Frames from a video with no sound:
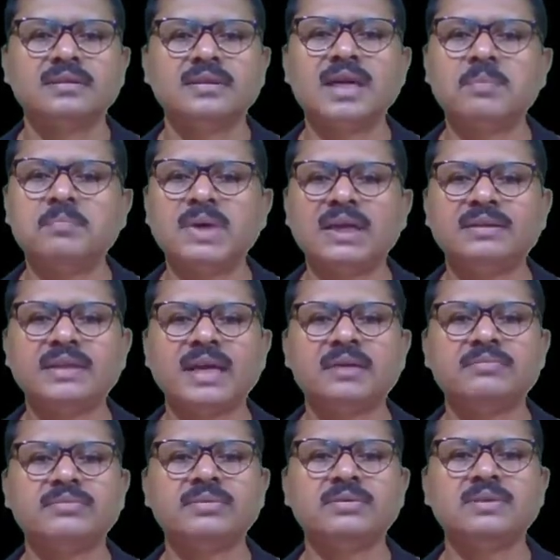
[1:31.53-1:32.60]
dumbbell
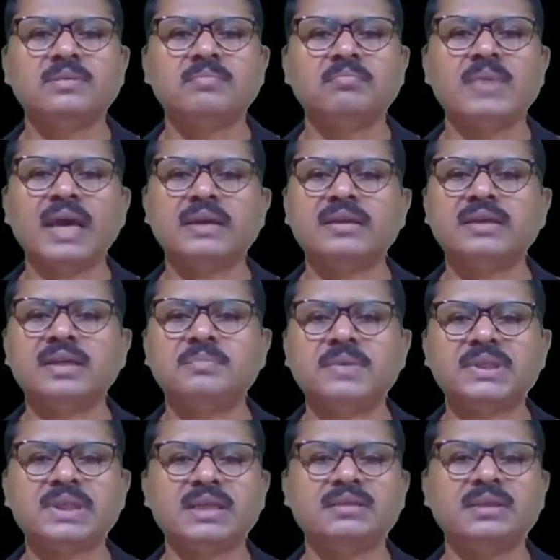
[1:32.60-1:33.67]
type, magnetic
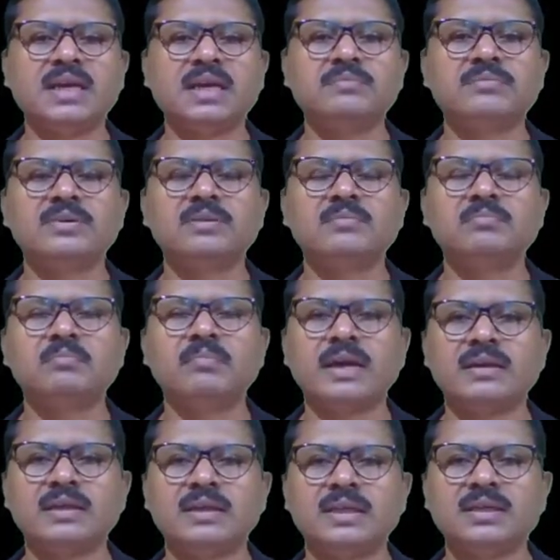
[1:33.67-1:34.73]
pressure type,
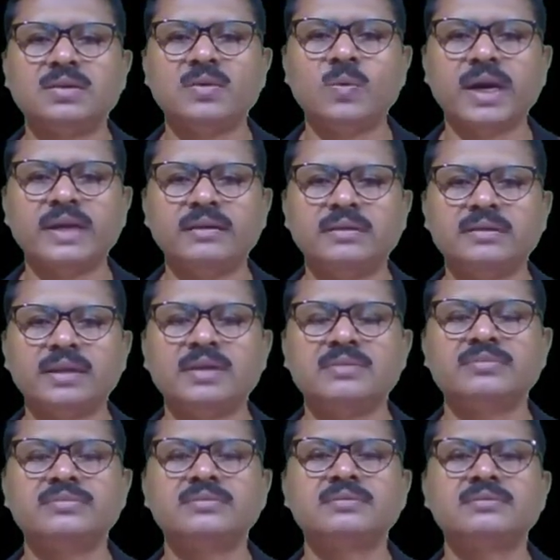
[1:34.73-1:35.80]
magnetic wind type.
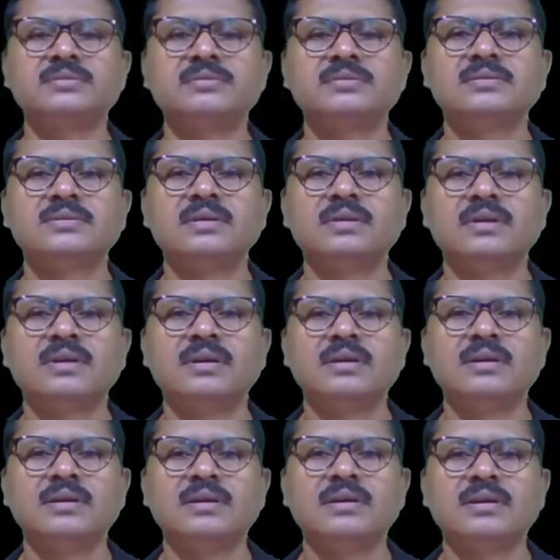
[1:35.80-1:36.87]

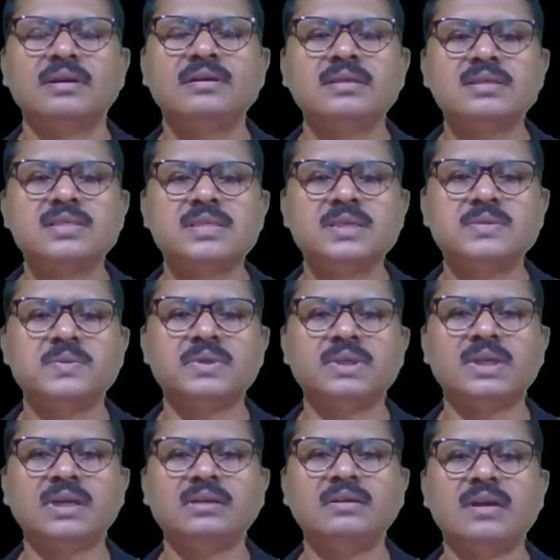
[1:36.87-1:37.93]
In this
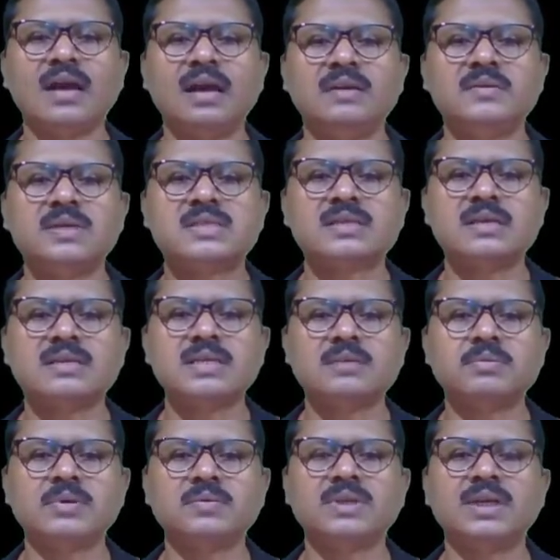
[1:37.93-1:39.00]
tutorial, I'll discuss
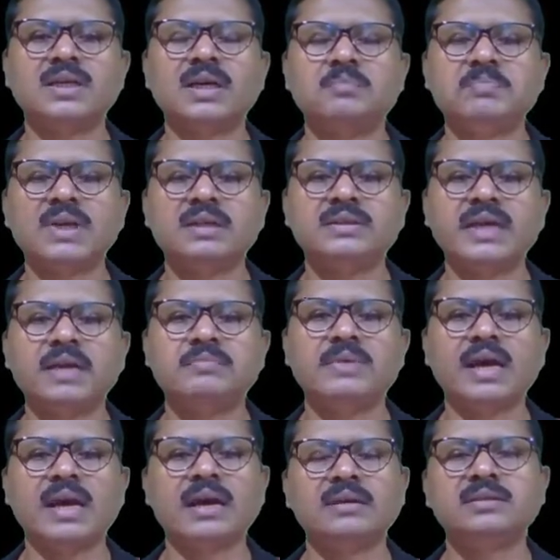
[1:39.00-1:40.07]
about the dumbbell type
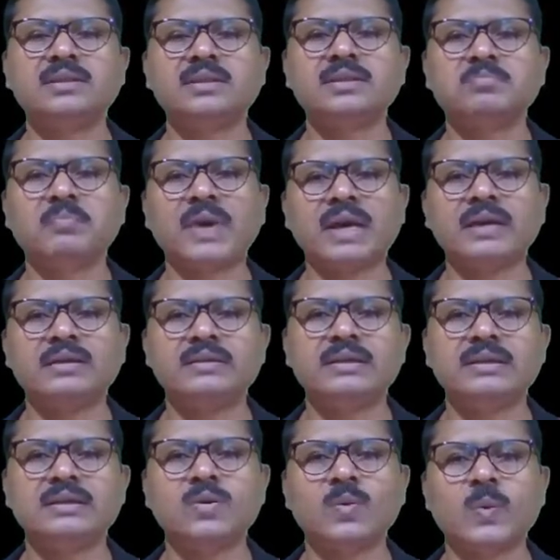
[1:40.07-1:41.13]
and
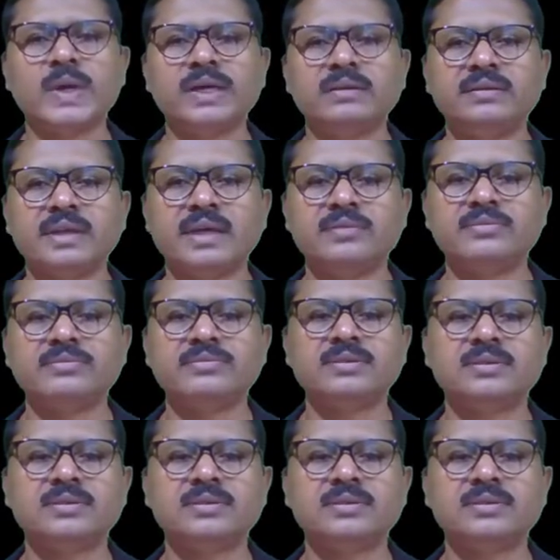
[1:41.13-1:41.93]
magnetic wind type.